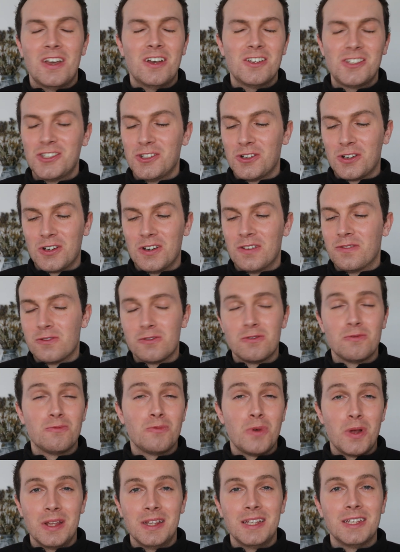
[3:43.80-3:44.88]
a sucker for
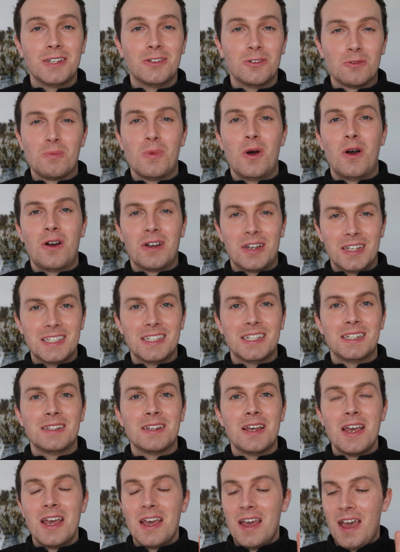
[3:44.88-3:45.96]
really good
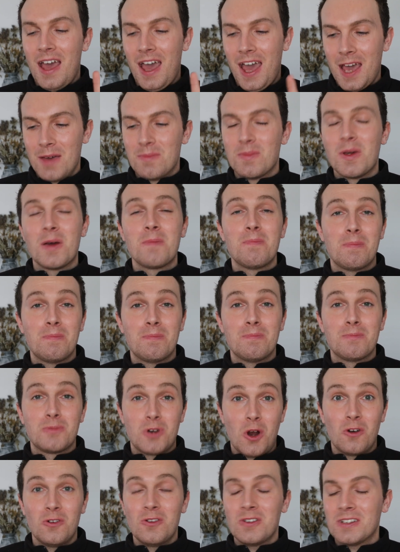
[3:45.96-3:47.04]
marketing um,
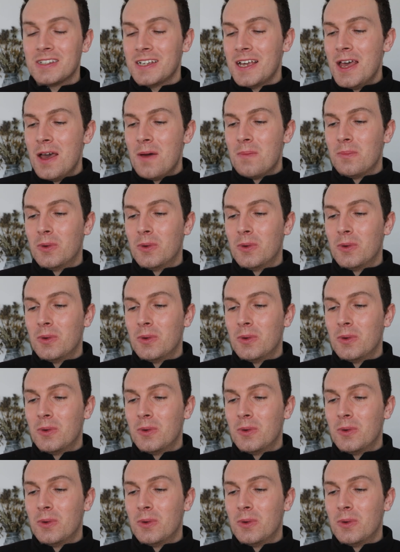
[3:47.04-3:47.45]
product.